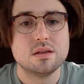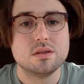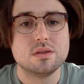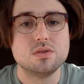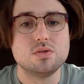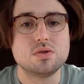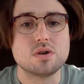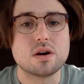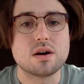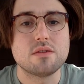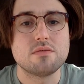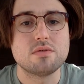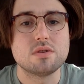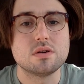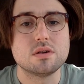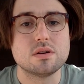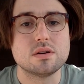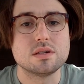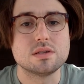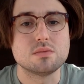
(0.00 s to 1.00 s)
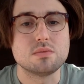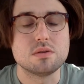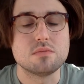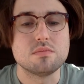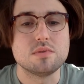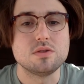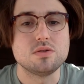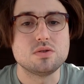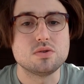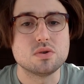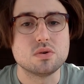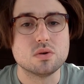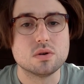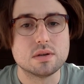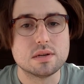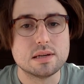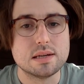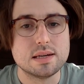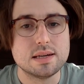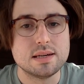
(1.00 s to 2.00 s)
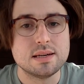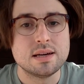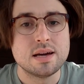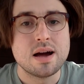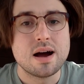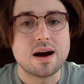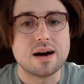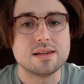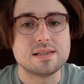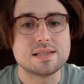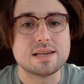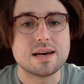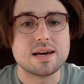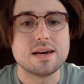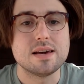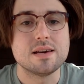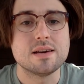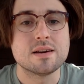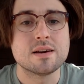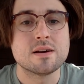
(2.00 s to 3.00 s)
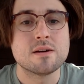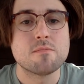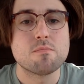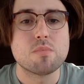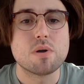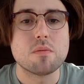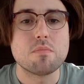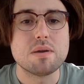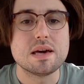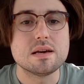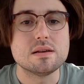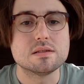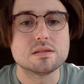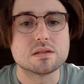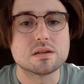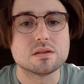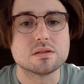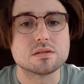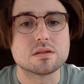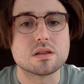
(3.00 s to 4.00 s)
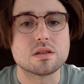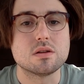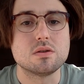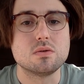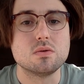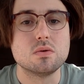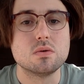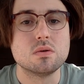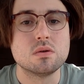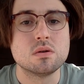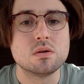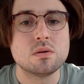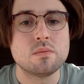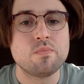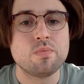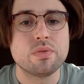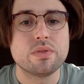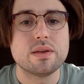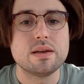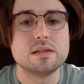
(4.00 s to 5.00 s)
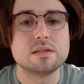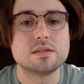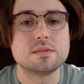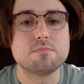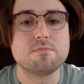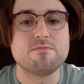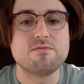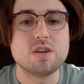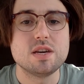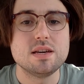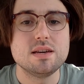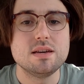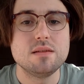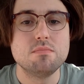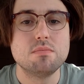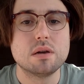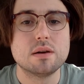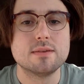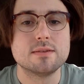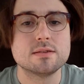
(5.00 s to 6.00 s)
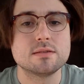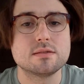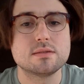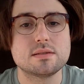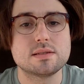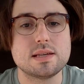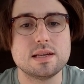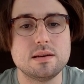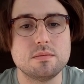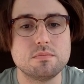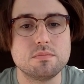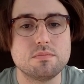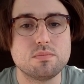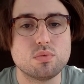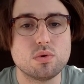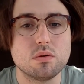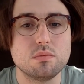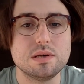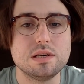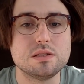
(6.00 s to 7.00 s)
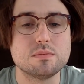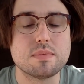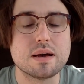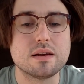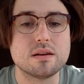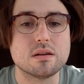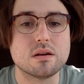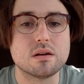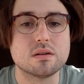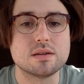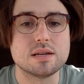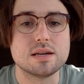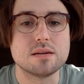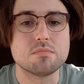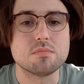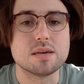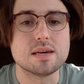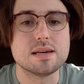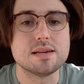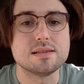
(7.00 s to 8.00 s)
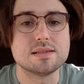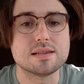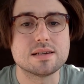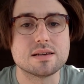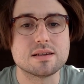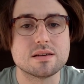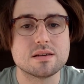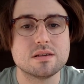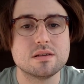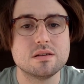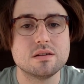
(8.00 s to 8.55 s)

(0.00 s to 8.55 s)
The driver is with me shortly. I take my pizzas at the door. His fee plus tip will be spent on him eating.